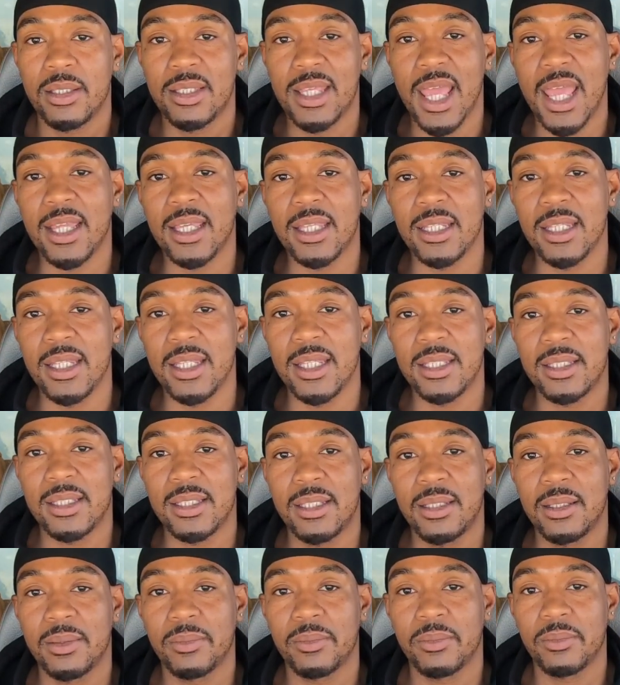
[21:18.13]
Take it
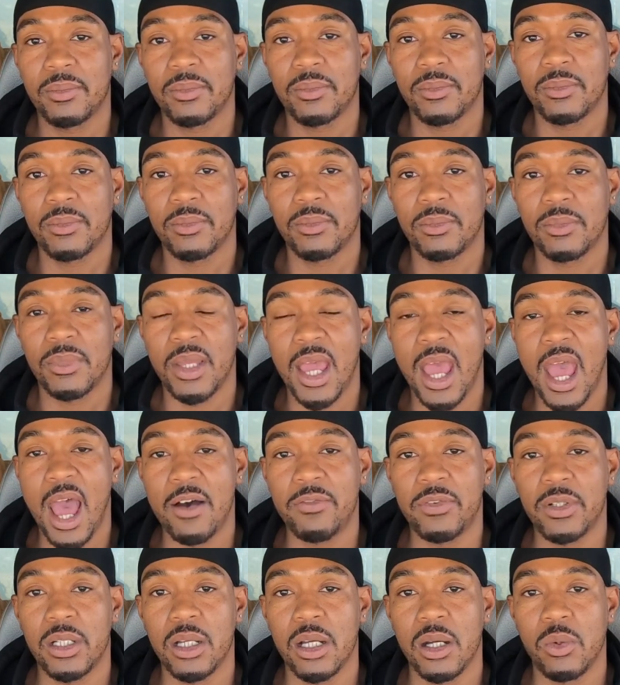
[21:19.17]
easy and
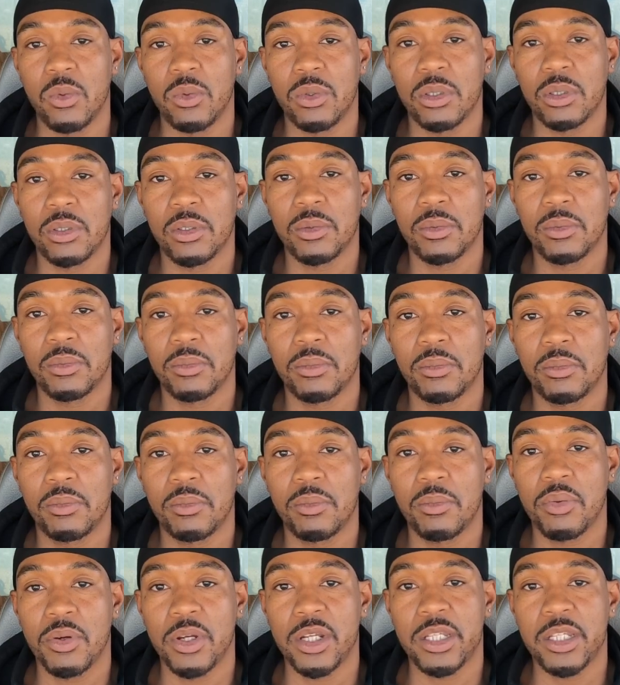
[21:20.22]
have a good one.
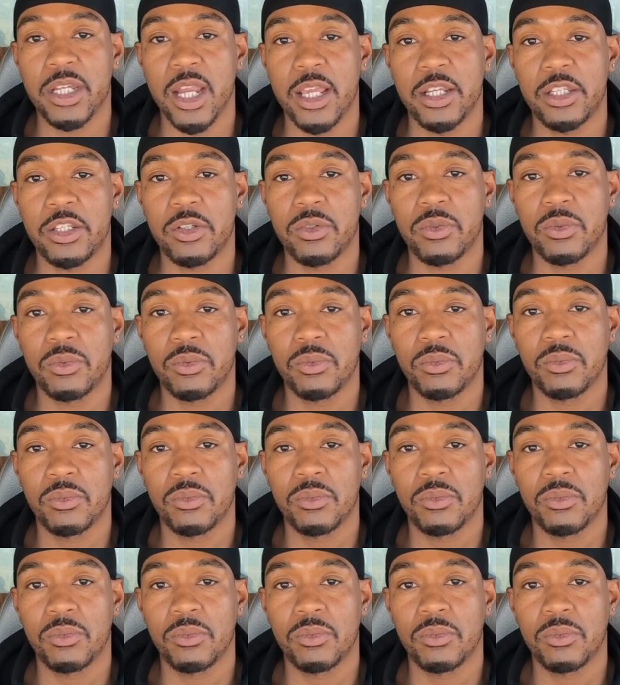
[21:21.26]
Appreciate you.